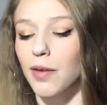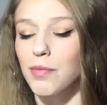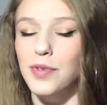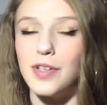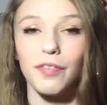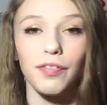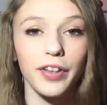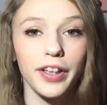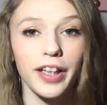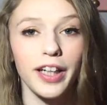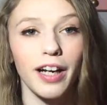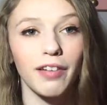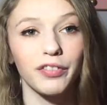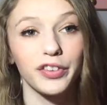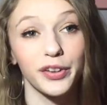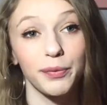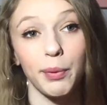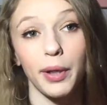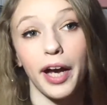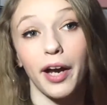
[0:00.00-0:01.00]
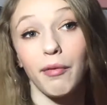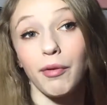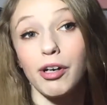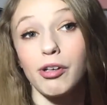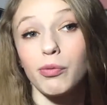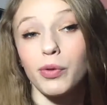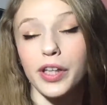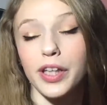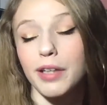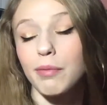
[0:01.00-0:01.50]
Definitely gonna have to play
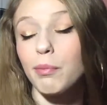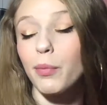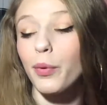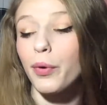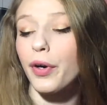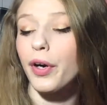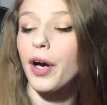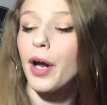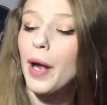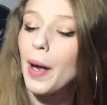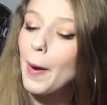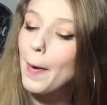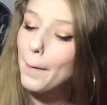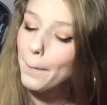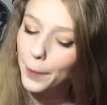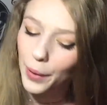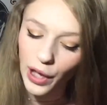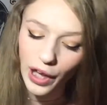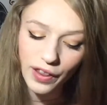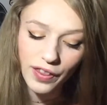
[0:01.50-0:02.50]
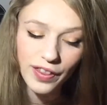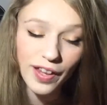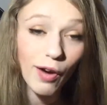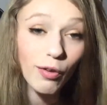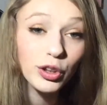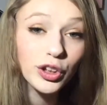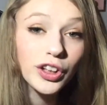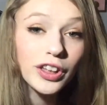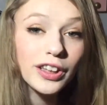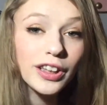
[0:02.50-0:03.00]
around with it more, but that
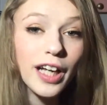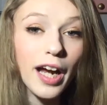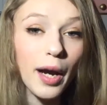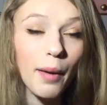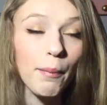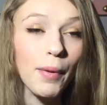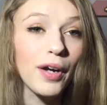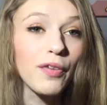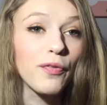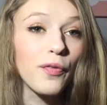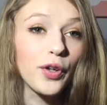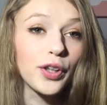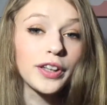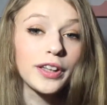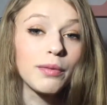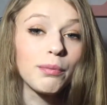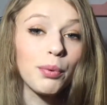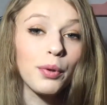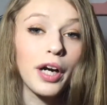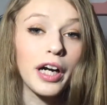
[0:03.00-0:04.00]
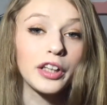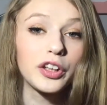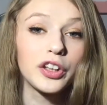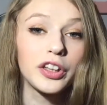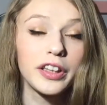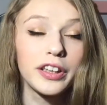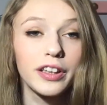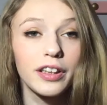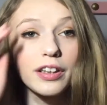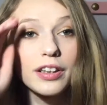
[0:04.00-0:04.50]
was just like my first
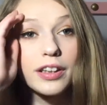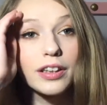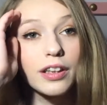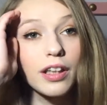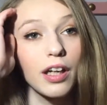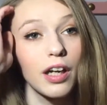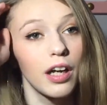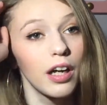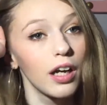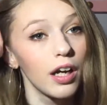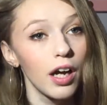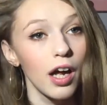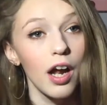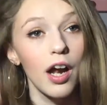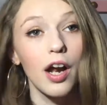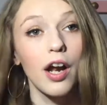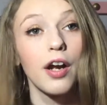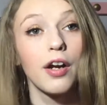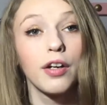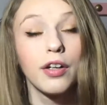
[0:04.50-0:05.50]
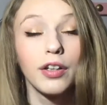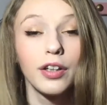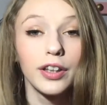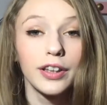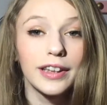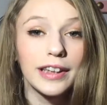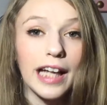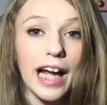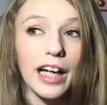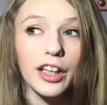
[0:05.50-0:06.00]
impressions
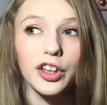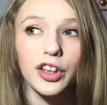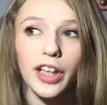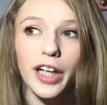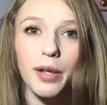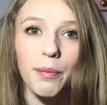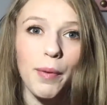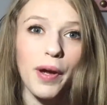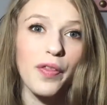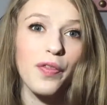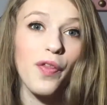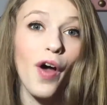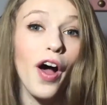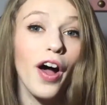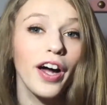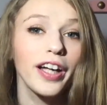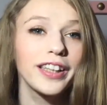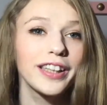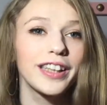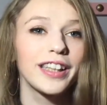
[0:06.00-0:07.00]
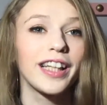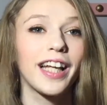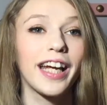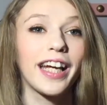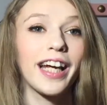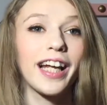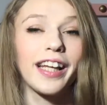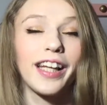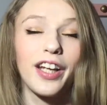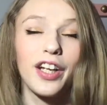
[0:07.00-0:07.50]
slash like my thoughts and
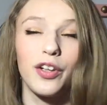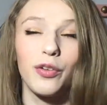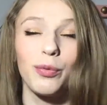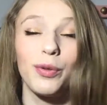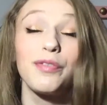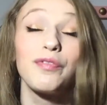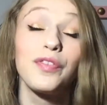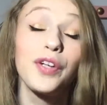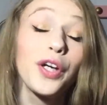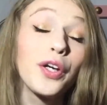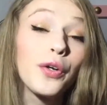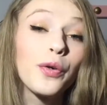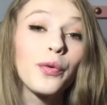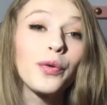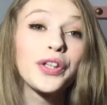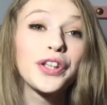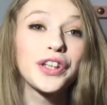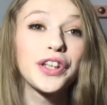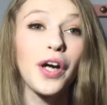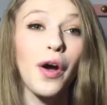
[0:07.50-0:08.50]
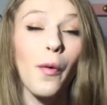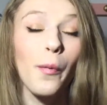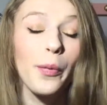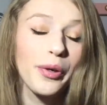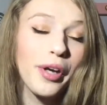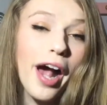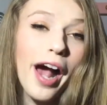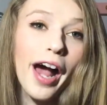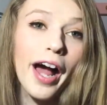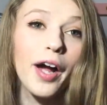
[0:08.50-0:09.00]
like a little review. So
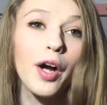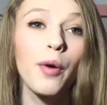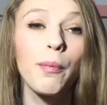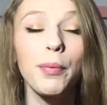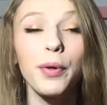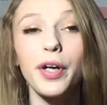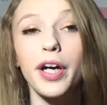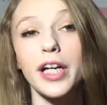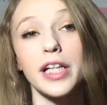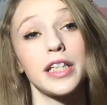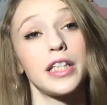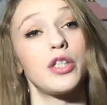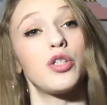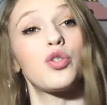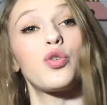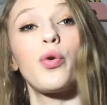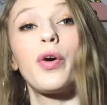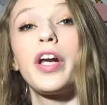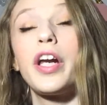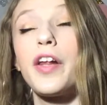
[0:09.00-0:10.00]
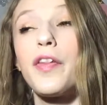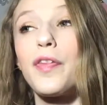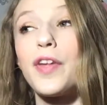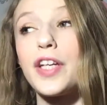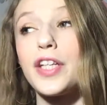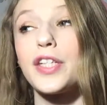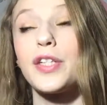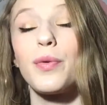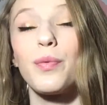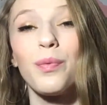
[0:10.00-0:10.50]
yeah, I hope you guys enjoyed
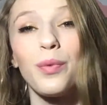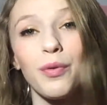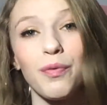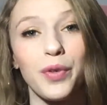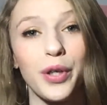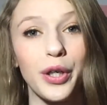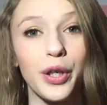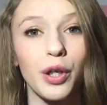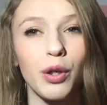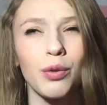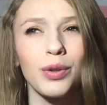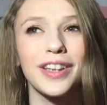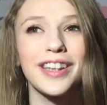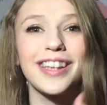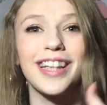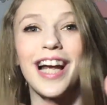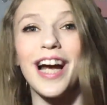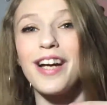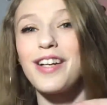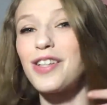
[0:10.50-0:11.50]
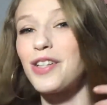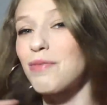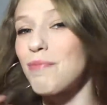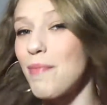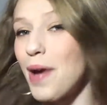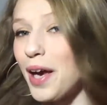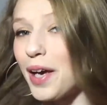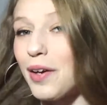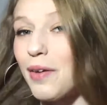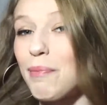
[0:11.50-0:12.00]
this review slash
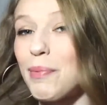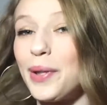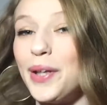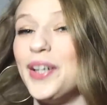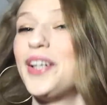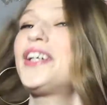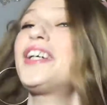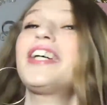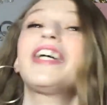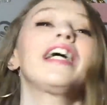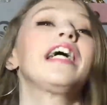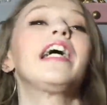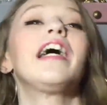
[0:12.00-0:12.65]
makeup look.